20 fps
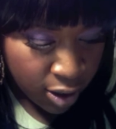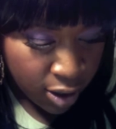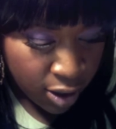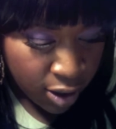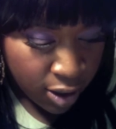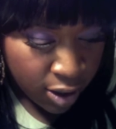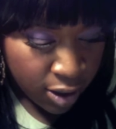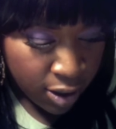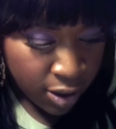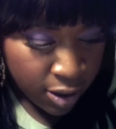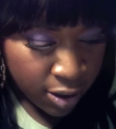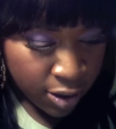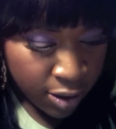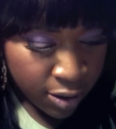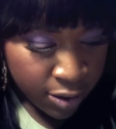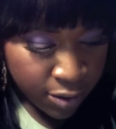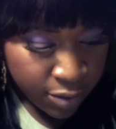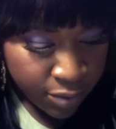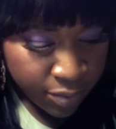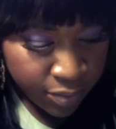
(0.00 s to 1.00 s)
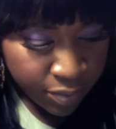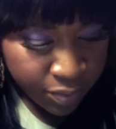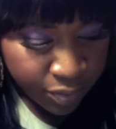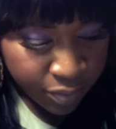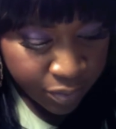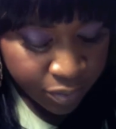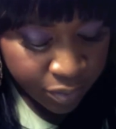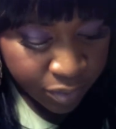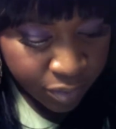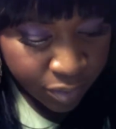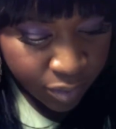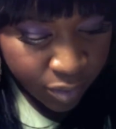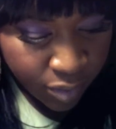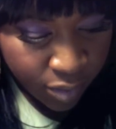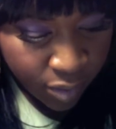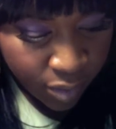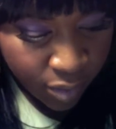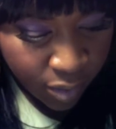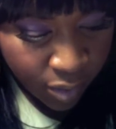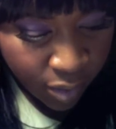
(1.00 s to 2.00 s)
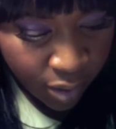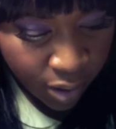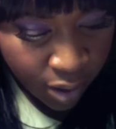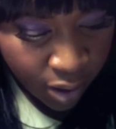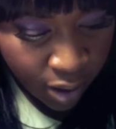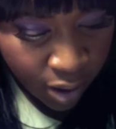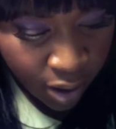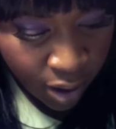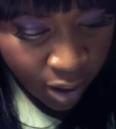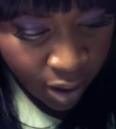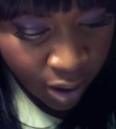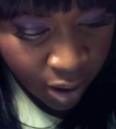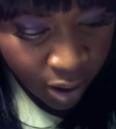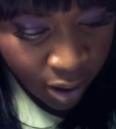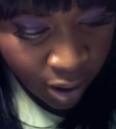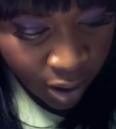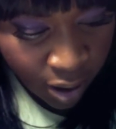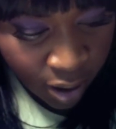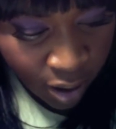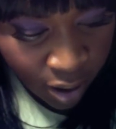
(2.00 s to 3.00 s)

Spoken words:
[no speech]